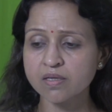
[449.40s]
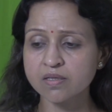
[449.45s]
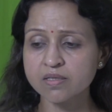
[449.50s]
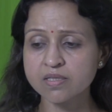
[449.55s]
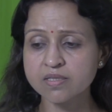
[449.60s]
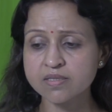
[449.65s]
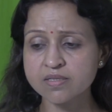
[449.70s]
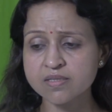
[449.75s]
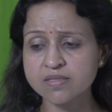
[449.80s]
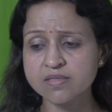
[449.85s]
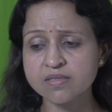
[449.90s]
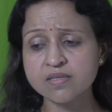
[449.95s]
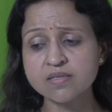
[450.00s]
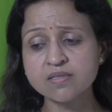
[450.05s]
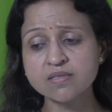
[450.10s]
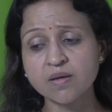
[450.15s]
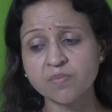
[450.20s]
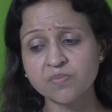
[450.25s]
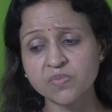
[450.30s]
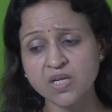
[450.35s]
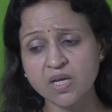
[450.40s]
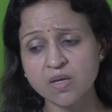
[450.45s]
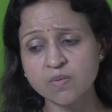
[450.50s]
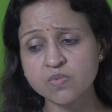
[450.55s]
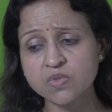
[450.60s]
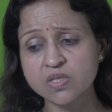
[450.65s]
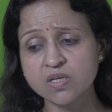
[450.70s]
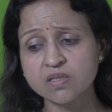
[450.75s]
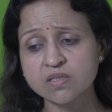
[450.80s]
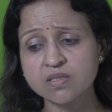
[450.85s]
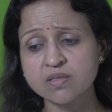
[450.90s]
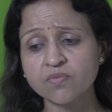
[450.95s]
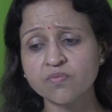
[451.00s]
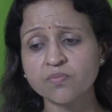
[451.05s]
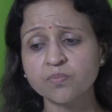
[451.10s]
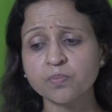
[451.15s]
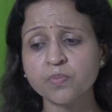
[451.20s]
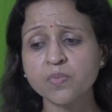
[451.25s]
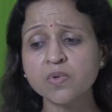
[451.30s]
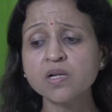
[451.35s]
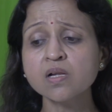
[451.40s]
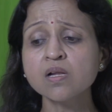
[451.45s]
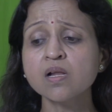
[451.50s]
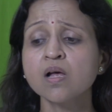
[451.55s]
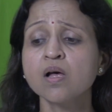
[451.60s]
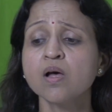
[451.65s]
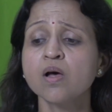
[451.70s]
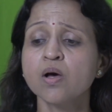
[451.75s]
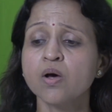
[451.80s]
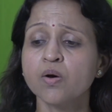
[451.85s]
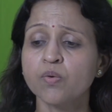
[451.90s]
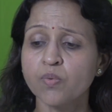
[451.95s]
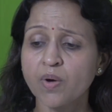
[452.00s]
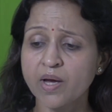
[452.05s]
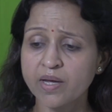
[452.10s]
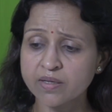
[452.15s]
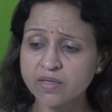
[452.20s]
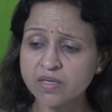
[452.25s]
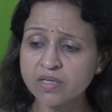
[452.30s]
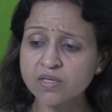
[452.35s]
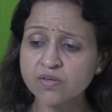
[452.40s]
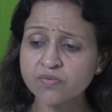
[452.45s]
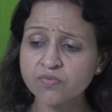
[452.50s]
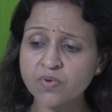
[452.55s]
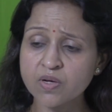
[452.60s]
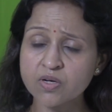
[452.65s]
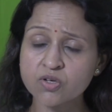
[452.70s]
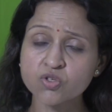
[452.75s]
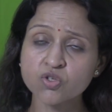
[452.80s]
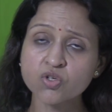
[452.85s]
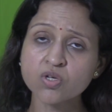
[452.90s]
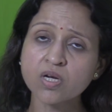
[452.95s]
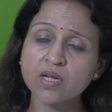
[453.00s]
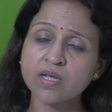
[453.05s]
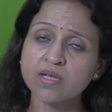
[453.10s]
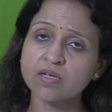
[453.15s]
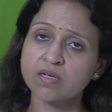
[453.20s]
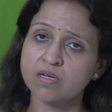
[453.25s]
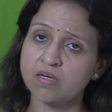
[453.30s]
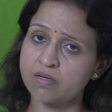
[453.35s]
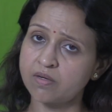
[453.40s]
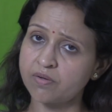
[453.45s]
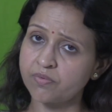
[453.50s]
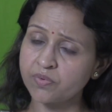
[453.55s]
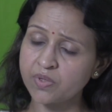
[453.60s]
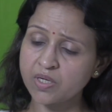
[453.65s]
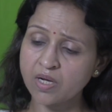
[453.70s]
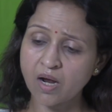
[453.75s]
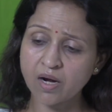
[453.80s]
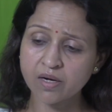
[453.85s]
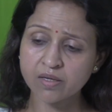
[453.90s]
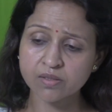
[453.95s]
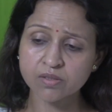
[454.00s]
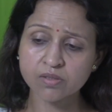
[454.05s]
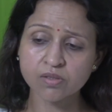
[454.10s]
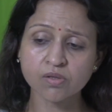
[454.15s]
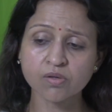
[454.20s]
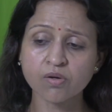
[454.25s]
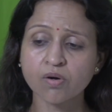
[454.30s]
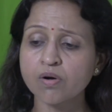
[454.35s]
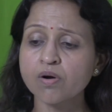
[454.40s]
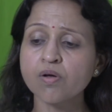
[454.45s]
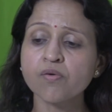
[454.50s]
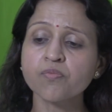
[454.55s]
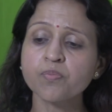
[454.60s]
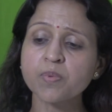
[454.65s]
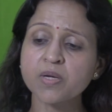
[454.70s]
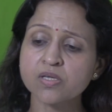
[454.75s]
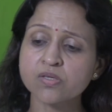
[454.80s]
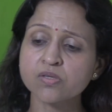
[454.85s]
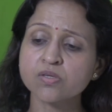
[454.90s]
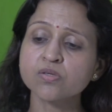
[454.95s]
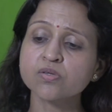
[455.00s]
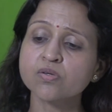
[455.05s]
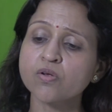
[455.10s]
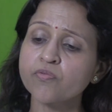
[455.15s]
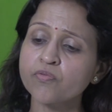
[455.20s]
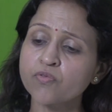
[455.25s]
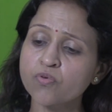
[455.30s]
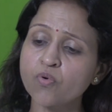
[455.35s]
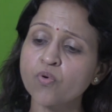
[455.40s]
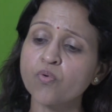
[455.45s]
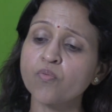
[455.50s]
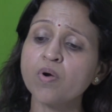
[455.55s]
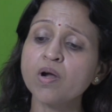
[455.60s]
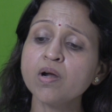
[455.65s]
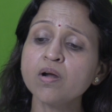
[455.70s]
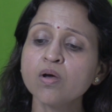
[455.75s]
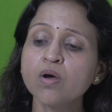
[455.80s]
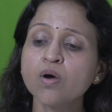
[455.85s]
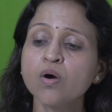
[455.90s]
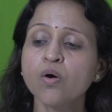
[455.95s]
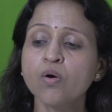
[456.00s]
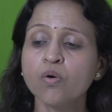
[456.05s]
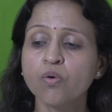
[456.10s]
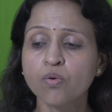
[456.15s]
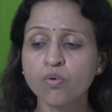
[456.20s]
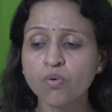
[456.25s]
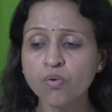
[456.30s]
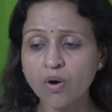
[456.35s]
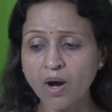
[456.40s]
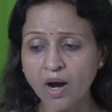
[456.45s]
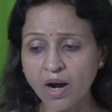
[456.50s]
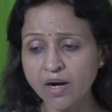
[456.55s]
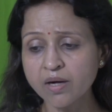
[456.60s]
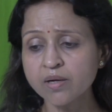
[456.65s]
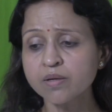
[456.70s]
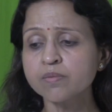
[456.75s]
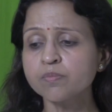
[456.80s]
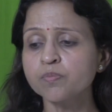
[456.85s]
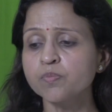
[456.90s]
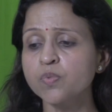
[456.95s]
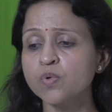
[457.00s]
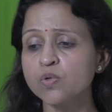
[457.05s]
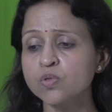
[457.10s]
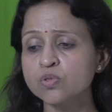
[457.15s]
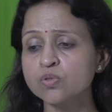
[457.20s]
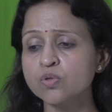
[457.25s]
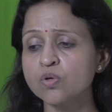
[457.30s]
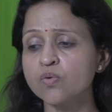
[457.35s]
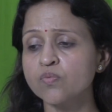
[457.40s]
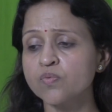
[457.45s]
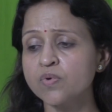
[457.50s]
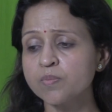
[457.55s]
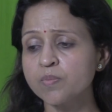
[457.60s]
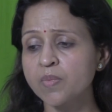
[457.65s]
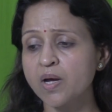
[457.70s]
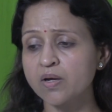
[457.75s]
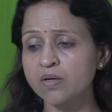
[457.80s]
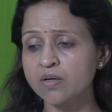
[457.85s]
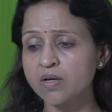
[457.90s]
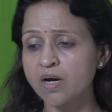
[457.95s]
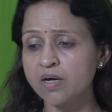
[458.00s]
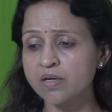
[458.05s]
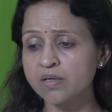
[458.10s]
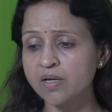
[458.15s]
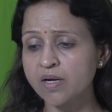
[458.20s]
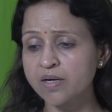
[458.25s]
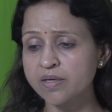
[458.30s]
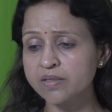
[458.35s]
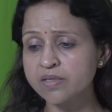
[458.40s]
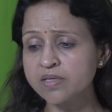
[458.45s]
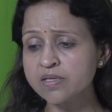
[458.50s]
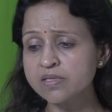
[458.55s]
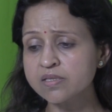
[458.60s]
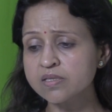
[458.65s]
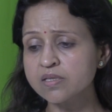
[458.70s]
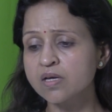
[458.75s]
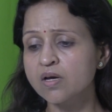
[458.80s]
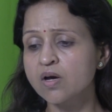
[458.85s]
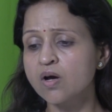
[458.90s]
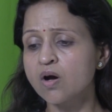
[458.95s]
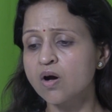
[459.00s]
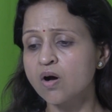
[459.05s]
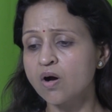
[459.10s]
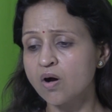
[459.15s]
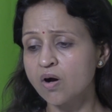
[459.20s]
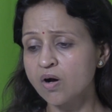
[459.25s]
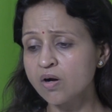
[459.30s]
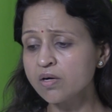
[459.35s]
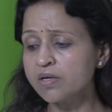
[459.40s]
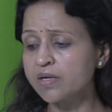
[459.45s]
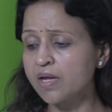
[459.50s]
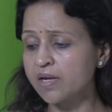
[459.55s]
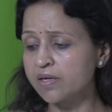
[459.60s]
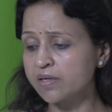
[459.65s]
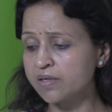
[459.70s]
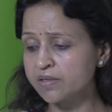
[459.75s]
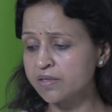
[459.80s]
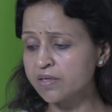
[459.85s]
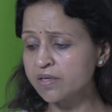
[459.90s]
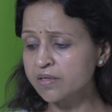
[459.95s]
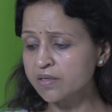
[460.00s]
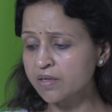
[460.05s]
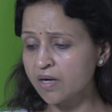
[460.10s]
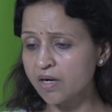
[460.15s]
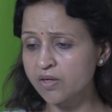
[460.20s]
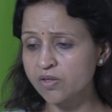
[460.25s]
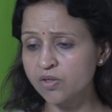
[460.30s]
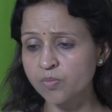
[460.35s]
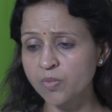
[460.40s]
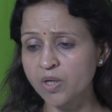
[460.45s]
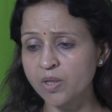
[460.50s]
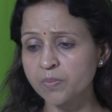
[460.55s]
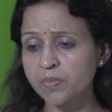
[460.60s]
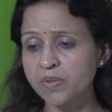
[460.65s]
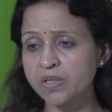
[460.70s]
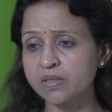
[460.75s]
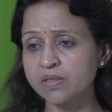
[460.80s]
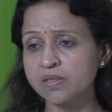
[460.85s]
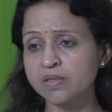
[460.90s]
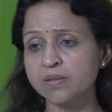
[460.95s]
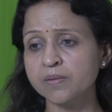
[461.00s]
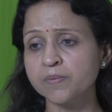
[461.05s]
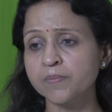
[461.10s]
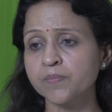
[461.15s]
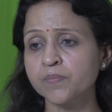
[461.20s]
diseases. Sometimes a simple viral infection, like we had a lot of patients of COVID who had post-COVID myocarditis or dilated cardiomyopathy.